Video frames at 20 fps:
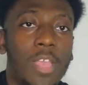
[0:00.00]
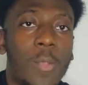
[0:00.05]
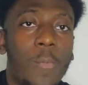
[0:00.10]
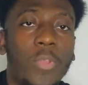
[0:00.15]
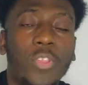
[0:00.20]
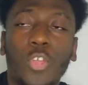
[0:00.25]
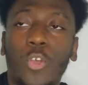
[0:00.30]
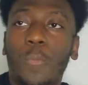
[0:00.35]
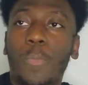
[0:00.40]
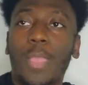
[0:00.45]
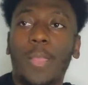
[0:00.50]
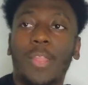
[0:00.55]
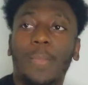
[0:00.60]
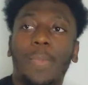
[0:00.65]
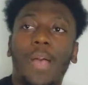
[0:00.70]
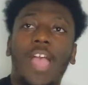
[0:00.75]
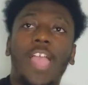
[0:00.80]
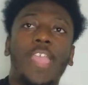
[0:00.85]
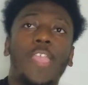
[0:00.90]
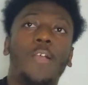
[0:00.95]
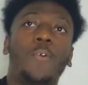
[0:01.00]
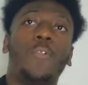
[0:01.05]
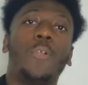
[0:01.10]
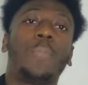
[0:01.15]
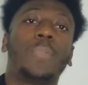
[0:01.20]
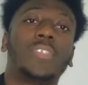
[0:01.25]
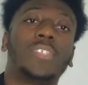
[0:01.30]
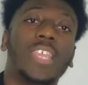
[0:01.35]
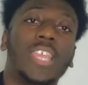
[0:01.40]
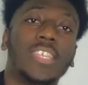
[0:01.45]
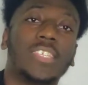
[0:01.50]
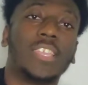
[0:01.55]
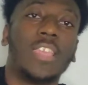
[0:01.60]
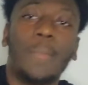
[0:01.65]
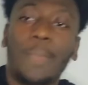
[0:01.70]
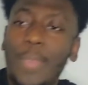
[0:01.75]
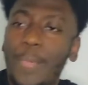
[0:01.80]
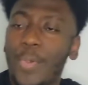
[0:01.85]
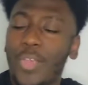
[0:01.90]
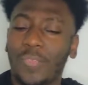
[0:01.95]
We know what Bam Adebayo represents.
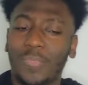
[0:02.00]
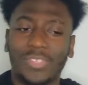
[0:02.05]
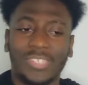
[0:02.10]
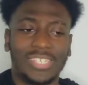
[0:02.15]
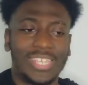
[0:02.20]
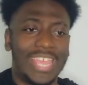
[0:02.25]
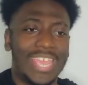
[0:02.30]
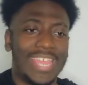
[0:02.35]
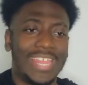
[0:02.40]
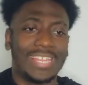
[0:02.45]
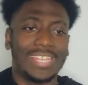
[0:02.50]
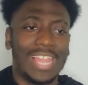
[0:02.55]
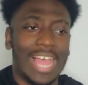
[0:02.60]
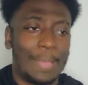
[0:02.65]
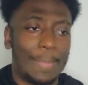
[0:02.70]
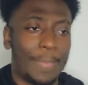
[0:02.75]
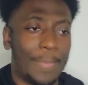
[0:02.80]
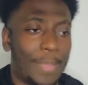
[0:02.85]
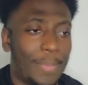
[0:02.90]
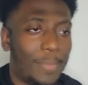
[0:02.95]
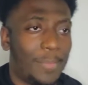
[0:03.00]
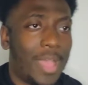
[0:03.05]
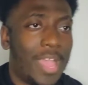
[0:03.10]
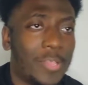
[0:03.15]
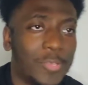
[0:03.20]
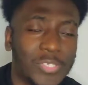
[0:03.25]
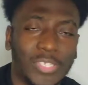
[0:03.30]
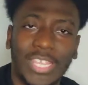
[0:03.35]
People have been saying a lot about Bam Adebayo,